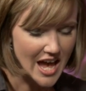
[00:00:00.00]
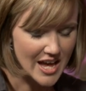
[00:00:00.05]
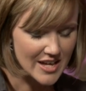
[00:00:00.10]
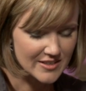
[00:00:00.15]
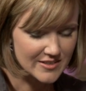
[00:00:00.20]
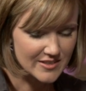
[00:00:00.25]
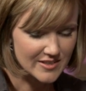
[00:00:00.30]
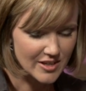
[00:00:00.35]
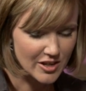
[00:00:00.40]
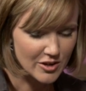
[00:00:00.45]

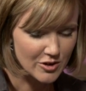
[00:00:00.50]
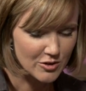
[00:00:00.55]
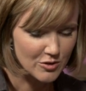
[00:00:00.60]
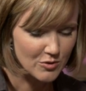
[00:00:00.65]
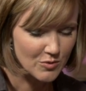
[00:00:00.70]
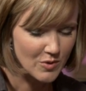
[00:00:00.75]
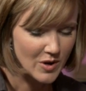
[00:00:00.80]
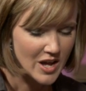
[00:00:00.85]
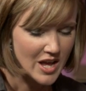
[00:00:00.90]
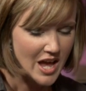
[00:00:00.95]
And
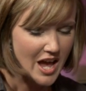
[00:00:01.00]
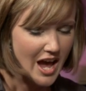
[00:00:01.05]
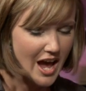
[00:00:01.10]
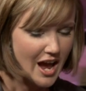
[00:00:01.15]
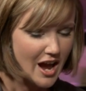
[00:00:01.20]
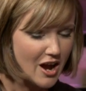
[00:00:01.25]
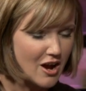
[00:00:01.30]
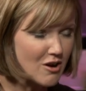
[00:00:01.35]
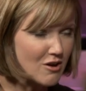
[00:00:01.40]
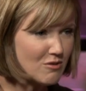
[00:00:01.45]
so,
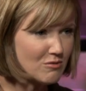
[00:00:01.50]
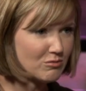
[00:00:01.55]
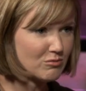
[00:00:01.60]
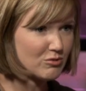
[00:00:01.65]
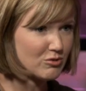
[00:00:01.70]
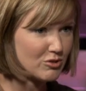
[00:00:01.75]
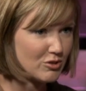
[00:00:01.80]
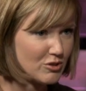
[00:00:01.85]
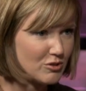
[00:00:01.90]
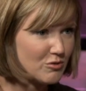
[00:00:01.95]
how
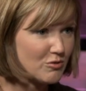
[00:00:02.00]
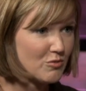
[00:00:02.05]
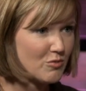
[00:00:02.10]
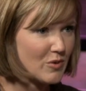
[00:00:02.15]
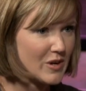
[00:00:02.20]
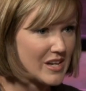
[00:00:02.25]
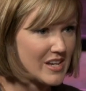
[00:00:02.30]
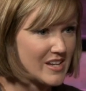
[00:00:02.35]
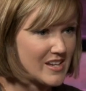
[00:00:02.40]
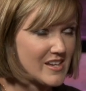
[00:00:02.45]
do
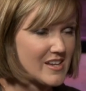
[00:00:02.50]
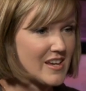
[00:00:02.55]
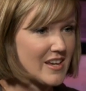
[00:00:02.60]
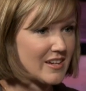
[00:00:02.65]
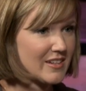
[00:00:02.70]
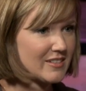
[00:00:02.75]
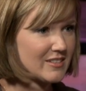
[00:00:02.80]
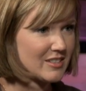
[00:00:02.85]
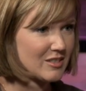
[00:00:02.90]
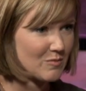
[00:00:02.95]
we
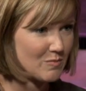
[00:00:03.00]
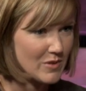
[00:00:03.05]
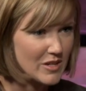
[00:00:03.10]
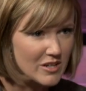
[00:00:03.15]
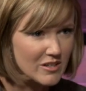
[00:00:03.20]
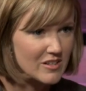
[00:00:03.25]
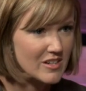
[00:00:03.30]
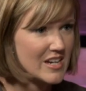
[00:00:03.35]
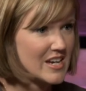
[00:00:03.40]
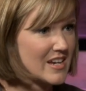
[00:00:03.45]

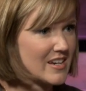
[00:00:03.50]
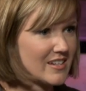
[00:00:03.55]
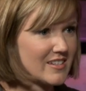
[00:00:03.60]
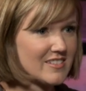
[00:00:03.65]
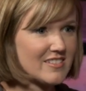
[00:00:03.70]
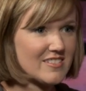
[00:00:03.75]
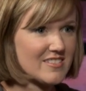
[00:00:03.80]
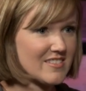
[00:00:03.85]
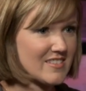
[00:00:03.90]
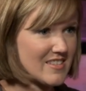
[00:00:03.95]
experience